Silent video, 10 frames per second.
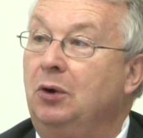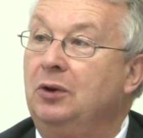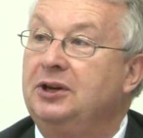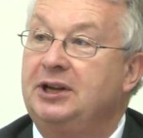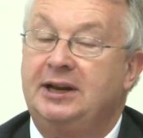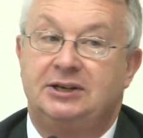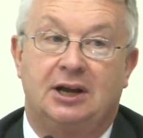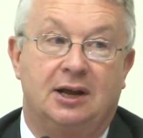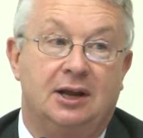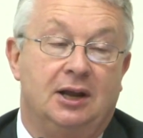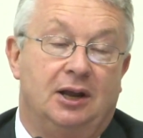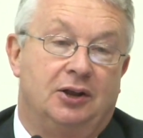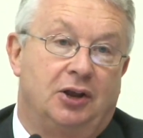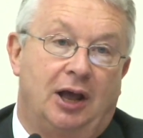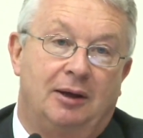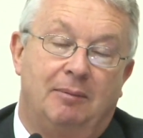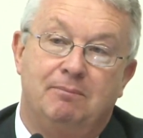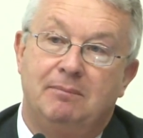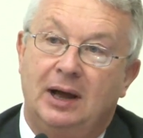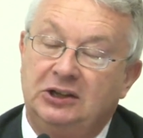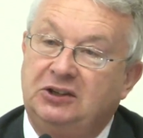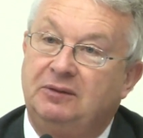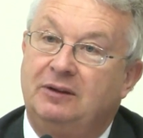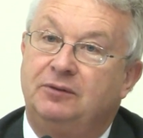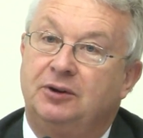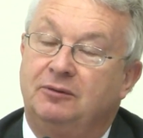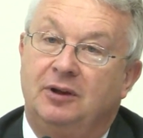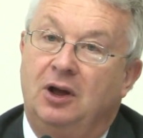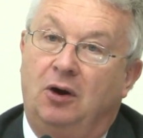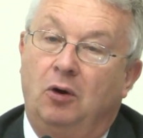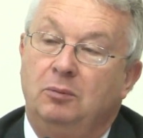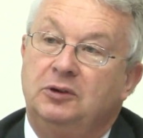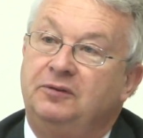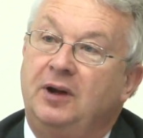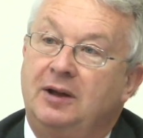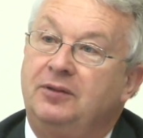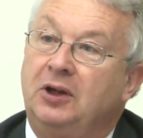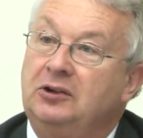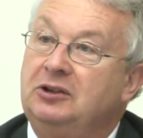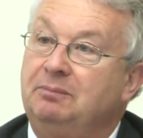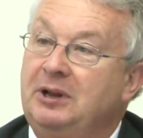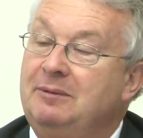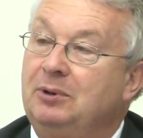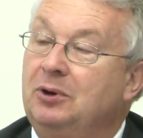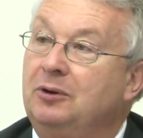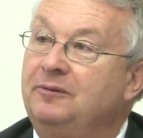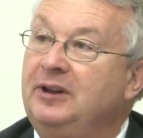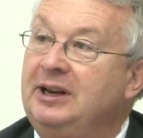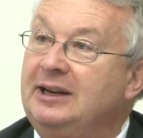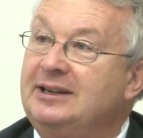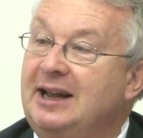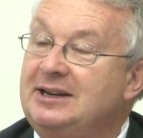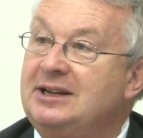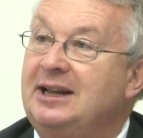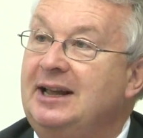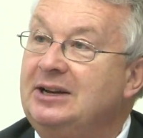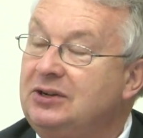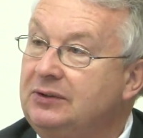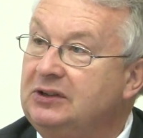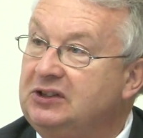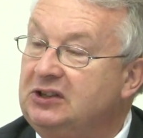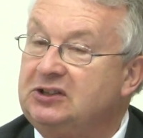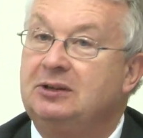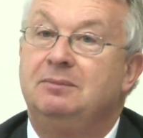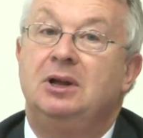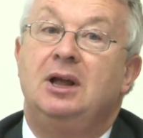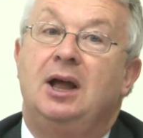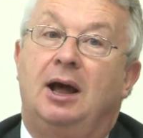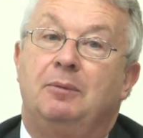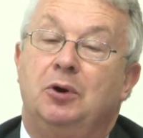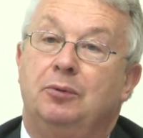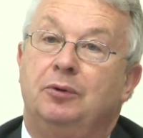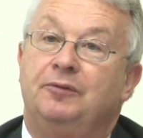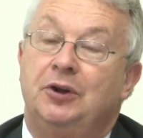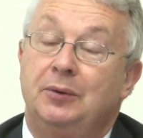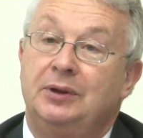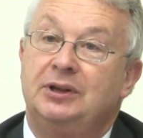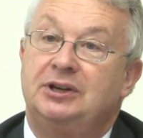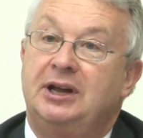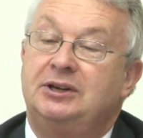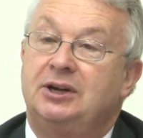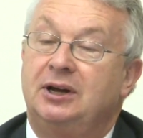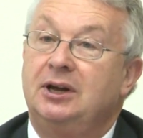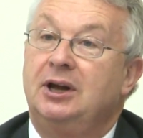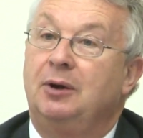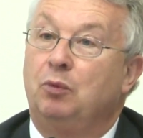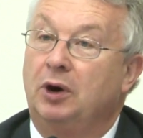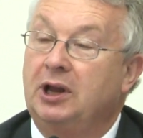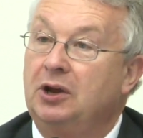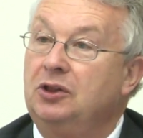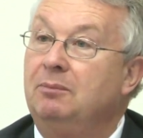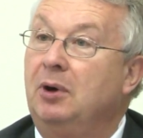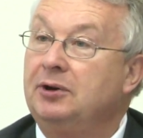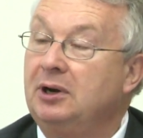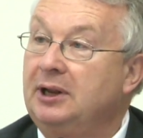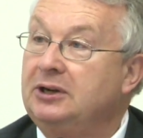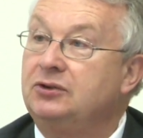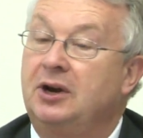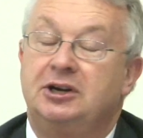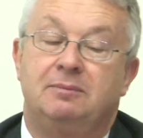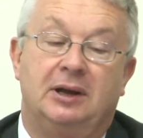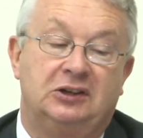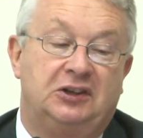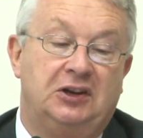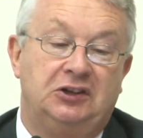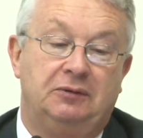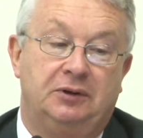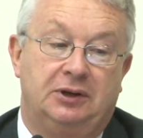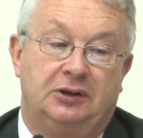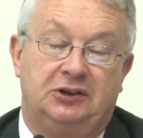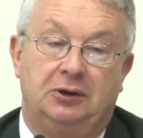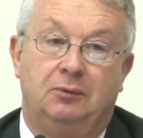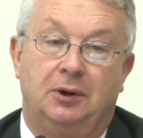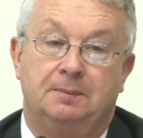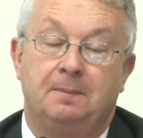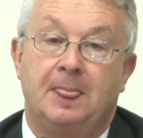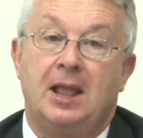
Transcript: at all the data, a massive effort of almost 5,000 people who are feeding data into the system, who are reviewing the data, working on the modeling, trying to make sense of it, and so on.